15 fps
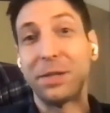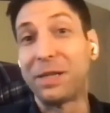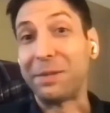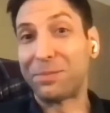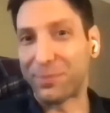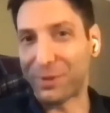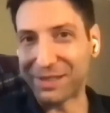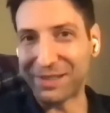
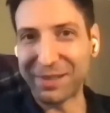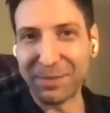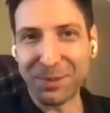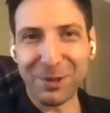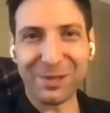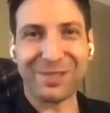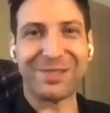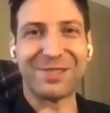in
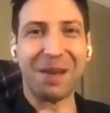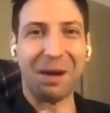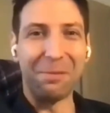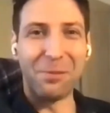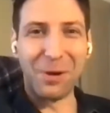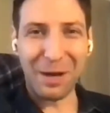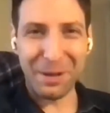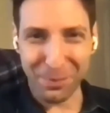principle
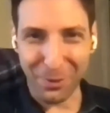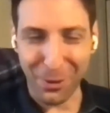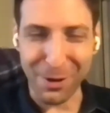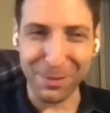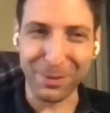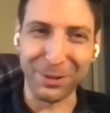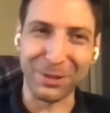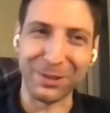somewhat
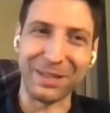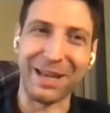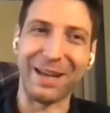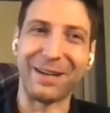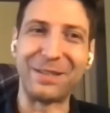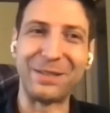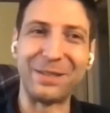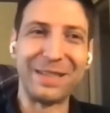portable
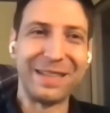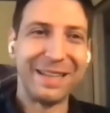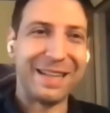now.